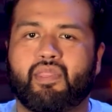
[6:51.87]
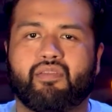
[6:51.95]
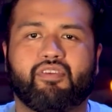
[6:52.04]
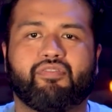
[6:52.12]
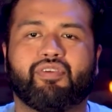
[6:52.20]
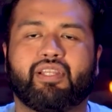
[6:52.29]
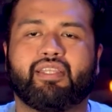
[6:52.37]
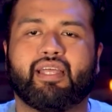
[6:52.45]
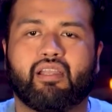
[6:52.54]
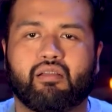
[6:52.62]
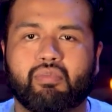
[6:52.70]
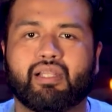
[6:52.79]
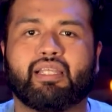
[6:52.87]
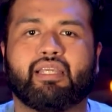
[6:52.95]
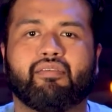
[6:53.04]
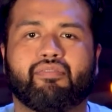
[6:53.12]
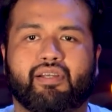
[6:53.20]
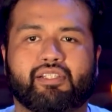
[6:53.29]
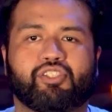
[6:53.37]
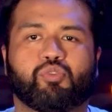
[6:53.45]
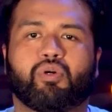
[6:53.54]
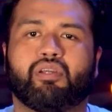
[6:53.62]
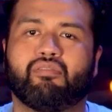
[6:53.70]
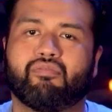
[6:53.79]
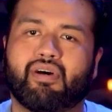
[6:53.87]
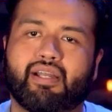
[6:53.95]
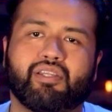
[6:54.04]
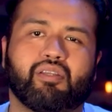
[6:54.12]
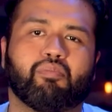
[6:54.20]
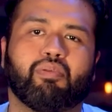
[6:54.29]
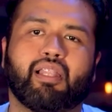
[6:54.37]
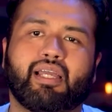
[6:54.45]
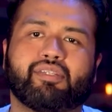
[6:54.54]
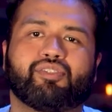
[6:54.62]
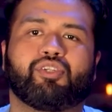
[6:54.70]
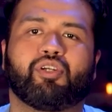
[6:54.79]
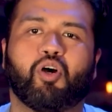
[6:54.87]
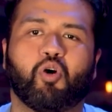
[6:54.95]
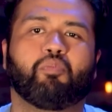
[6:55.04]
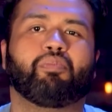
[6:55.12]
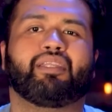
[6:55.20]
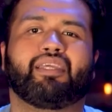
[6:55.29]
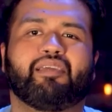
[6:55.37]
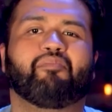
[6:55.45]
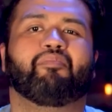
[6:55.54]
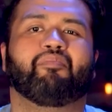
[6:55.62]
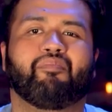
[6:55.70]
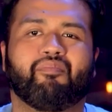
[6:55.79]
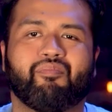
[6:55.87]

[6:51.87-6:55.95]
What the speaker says: if you're feeling that unbelief, I just want to invite you to place your hope in him.